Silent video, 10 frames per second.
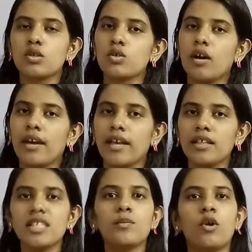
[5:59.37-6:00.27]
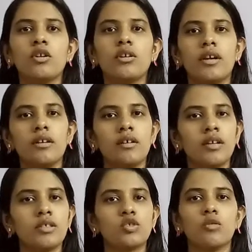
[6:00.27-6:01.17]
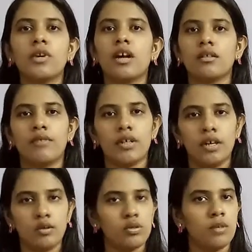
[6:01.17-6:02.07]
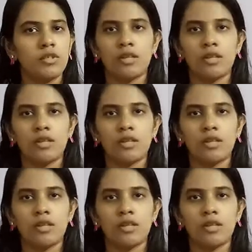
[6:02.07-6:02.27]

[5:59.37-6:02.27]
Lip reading: So again, this pollutant needs to be converted to some